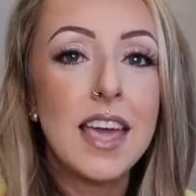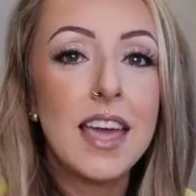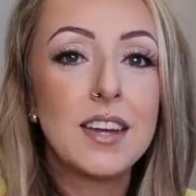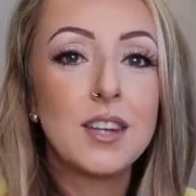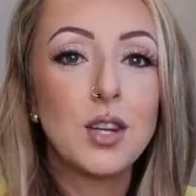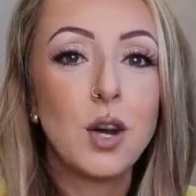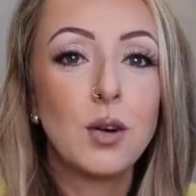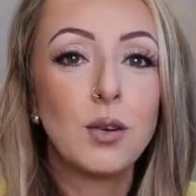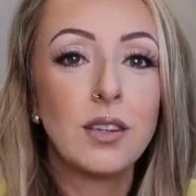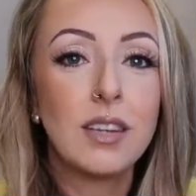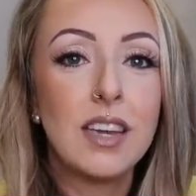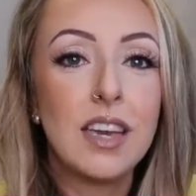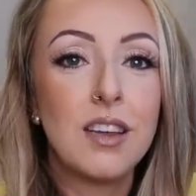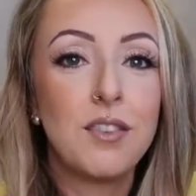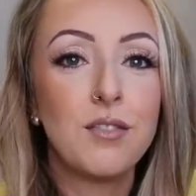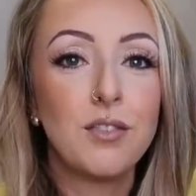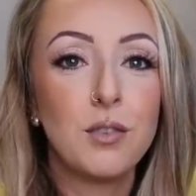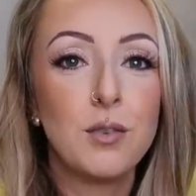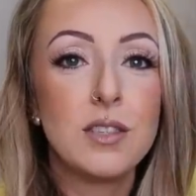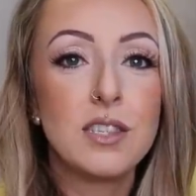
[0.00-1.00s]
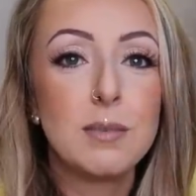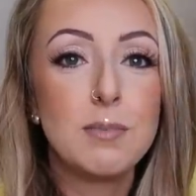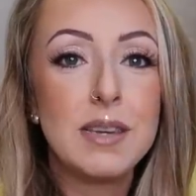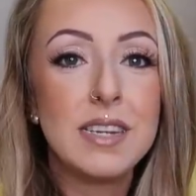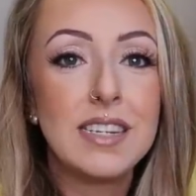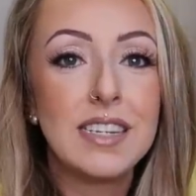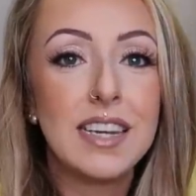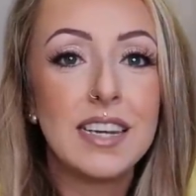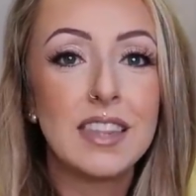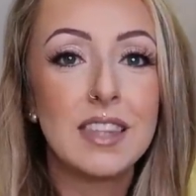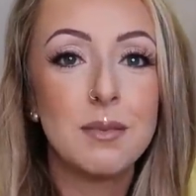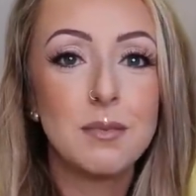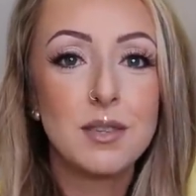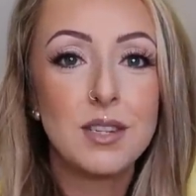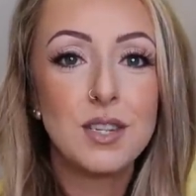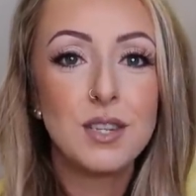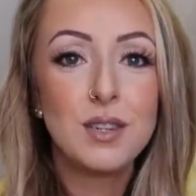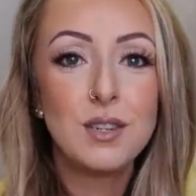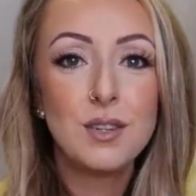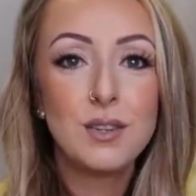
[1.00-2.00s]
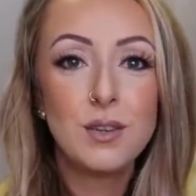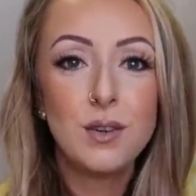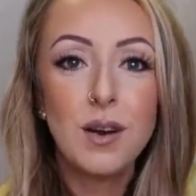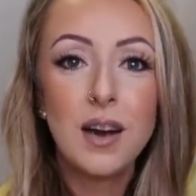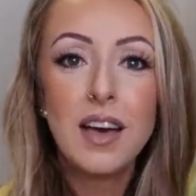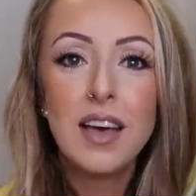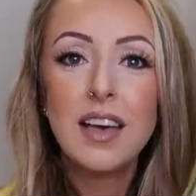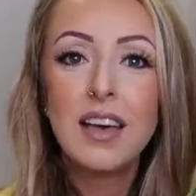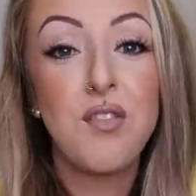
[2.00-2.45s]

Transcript: and totally influenced me to get them too.